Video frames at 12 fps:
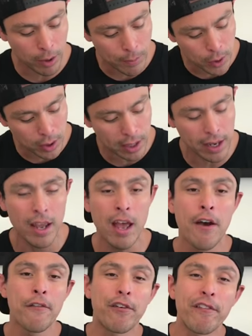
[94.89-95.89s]
community
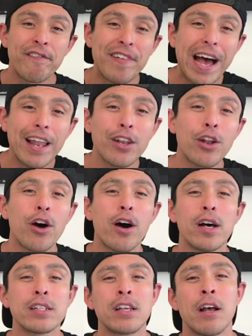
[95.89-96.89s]
for fat
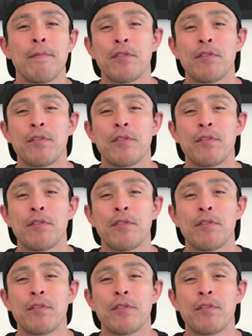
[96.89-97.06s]
loss,